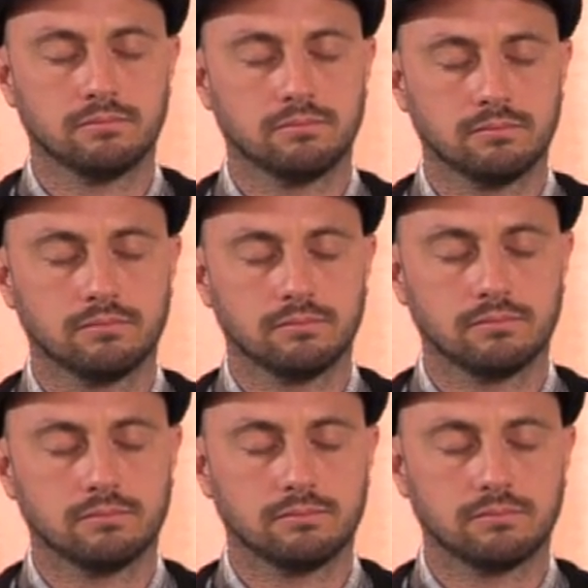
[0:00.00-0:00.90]

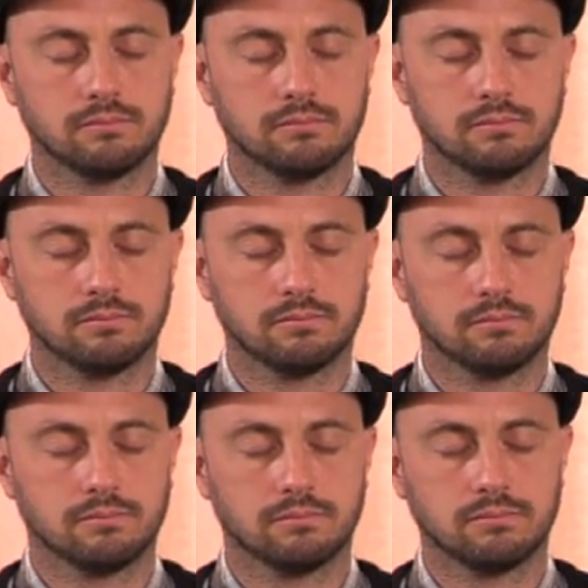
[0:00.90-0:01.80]

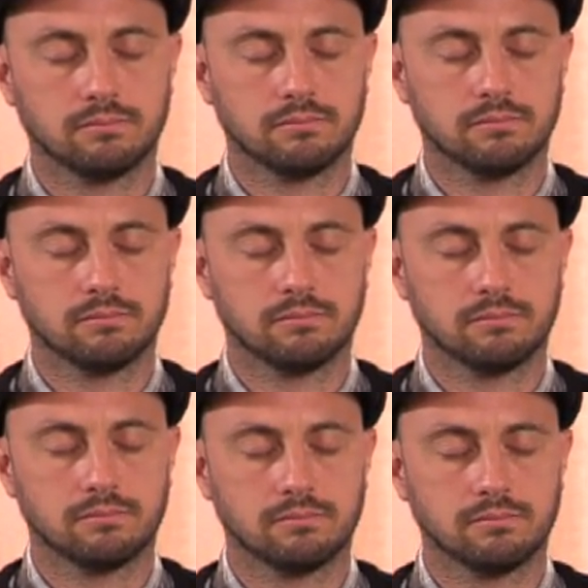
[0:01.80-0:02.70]

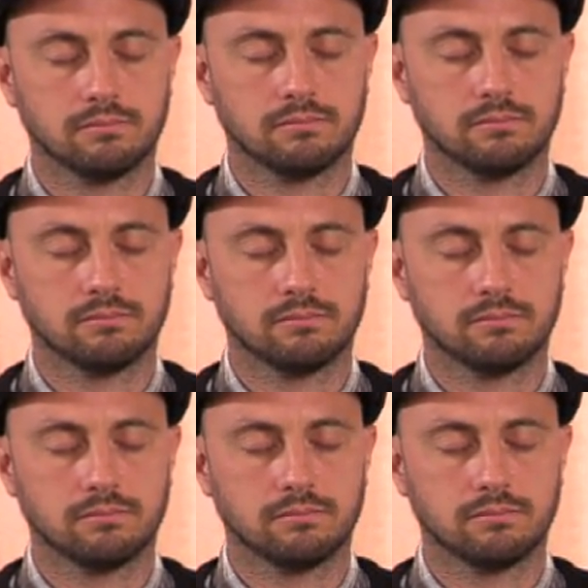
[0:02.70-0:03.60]

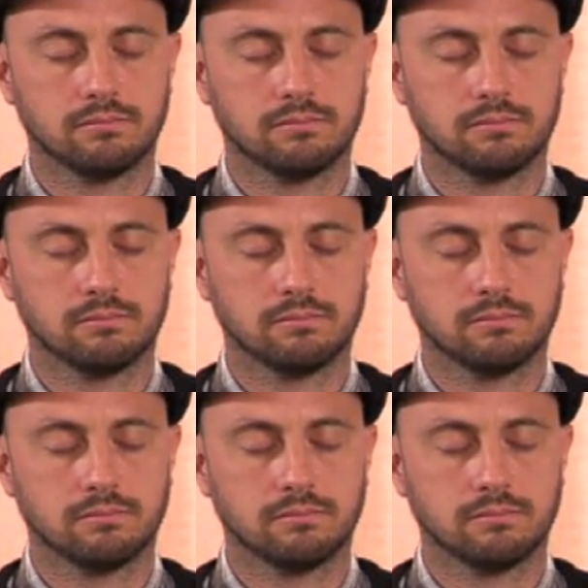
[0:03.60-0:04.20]
This person isn't speaking.